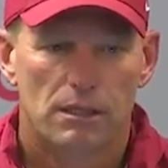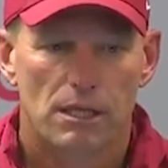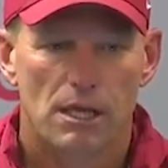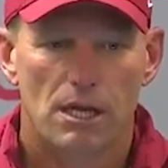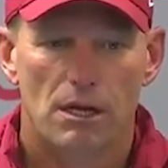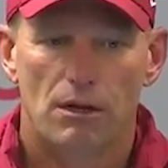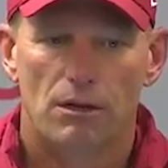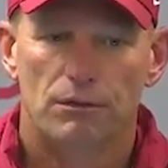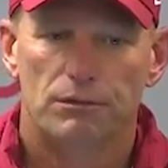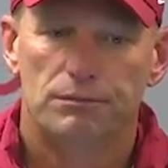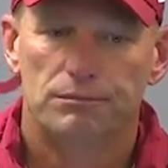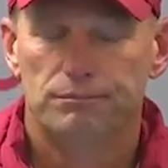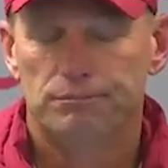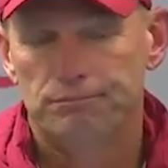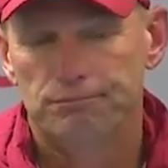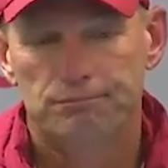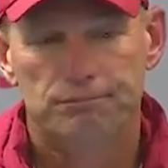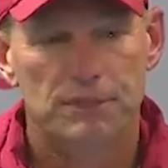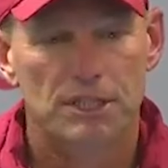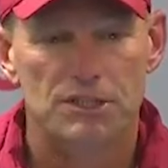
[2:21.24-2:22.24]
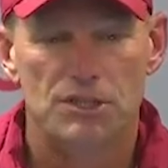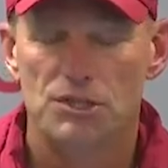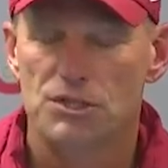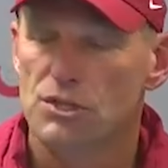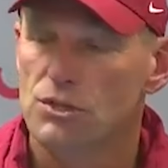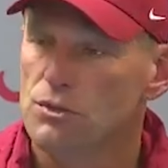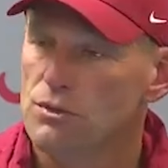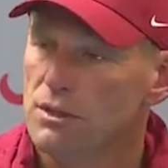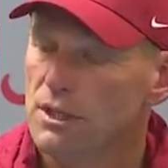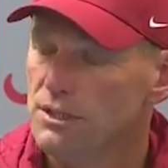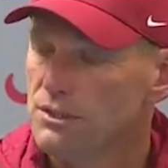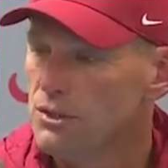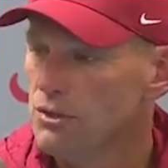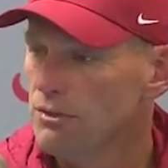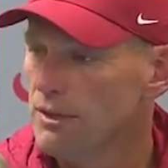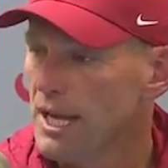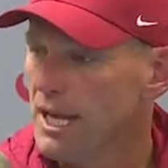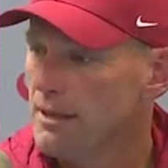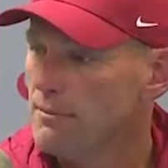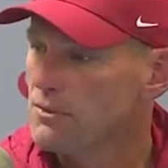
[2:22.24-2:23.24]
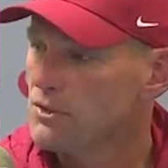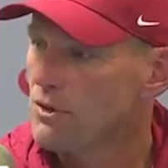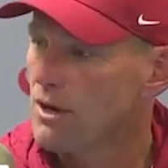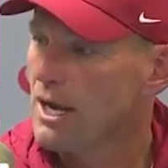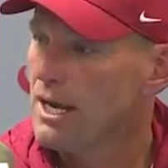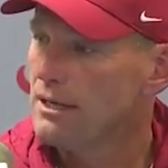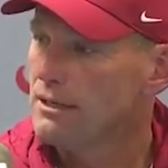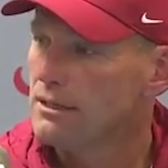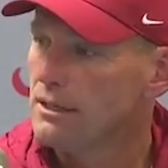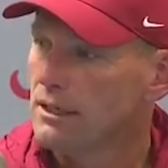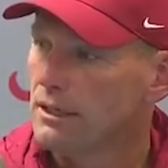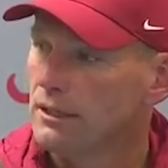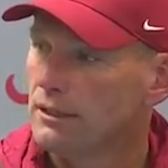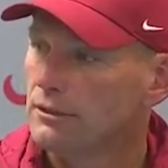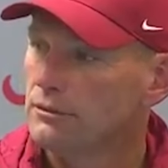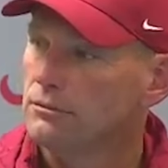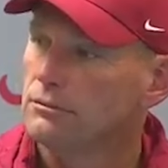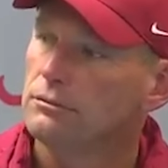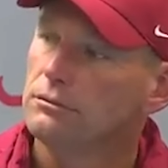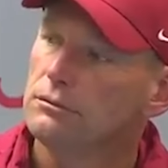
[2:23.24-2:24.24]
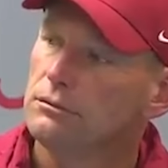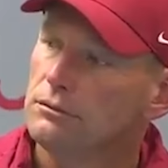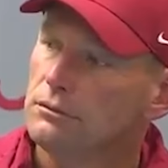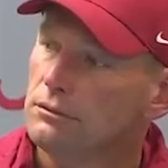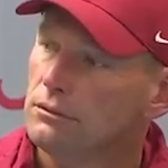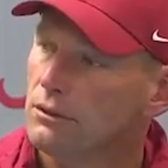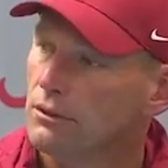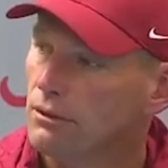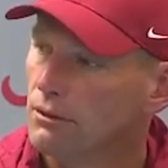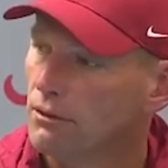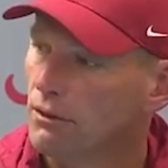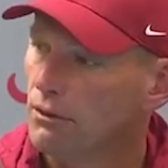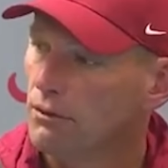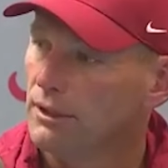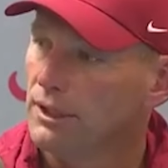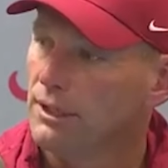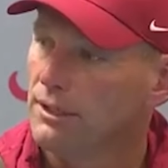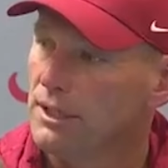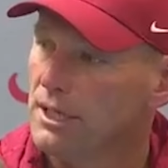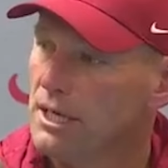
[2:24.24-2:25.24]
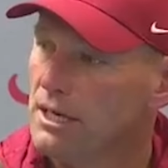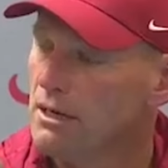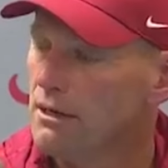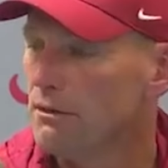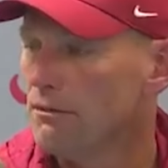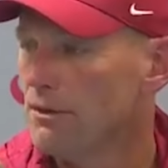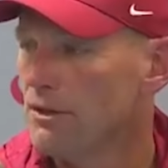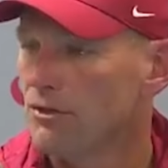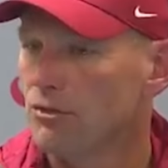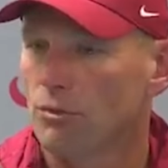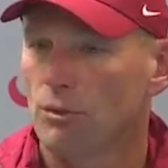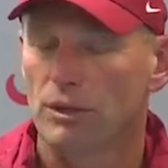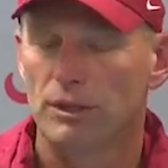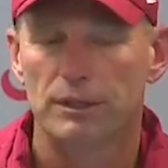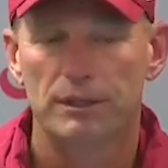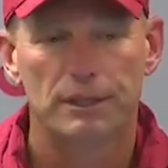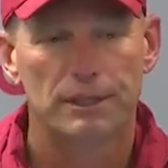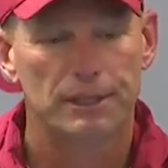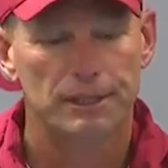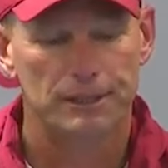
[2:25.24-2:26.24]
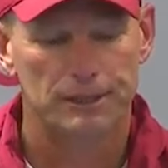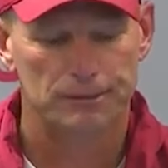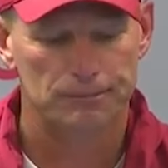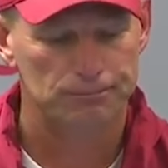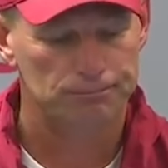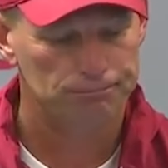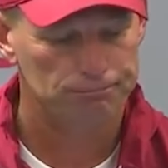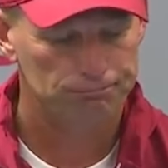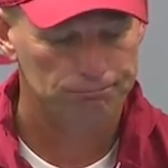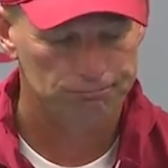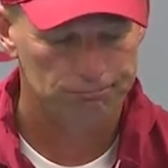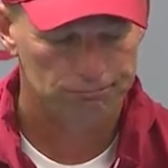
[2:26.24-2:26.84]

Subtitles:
you know, the two games, right, earlier in the year and this one,